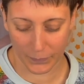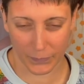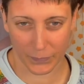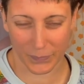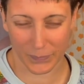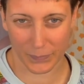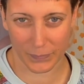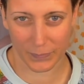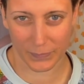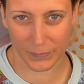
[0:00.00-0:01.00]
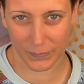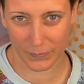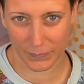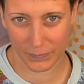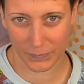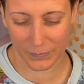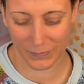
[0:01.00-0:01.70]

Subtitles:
Nothing is said.